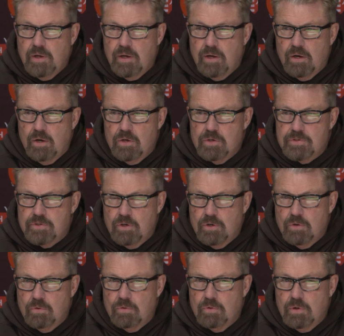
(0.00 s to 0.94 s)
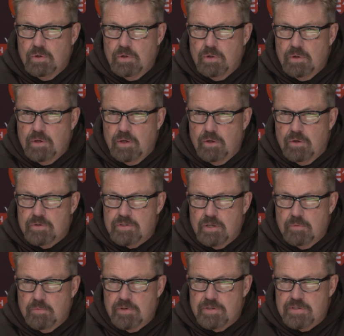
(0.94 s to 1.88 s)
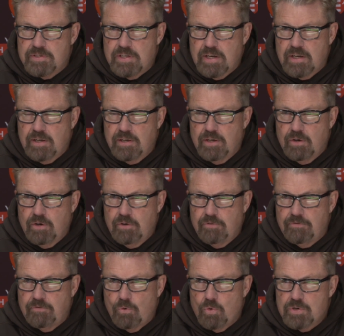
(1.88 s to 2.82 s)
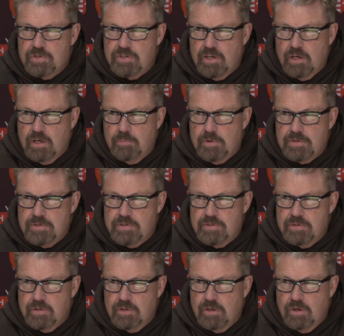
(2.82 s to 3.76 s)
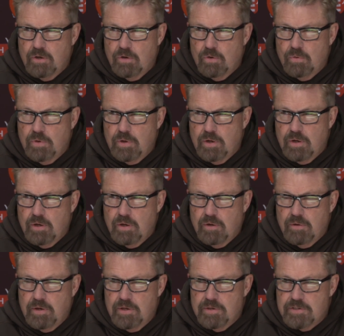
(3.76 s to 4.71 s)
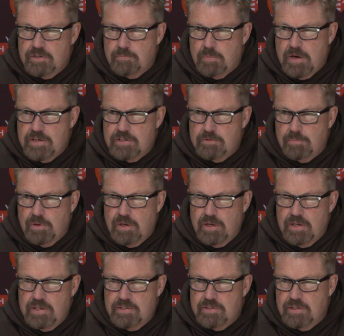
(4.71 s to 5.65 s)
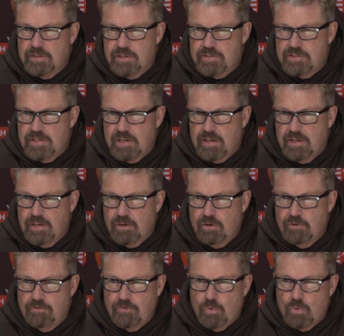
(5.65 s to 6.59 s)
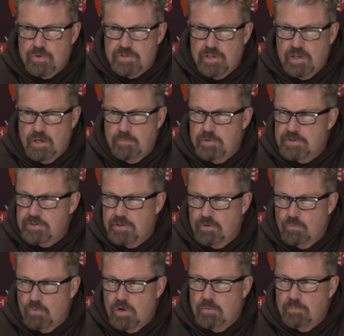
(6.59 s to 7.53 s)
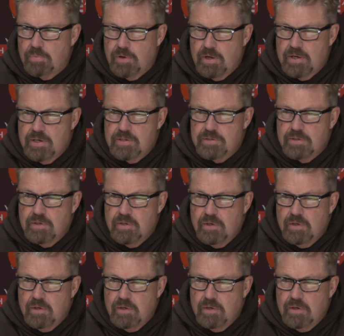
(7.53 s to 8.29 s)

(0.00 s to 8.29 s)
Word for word: and also, you know, some of the secondary force elements, you know, uh, in space plays and the secondary force elements in run plays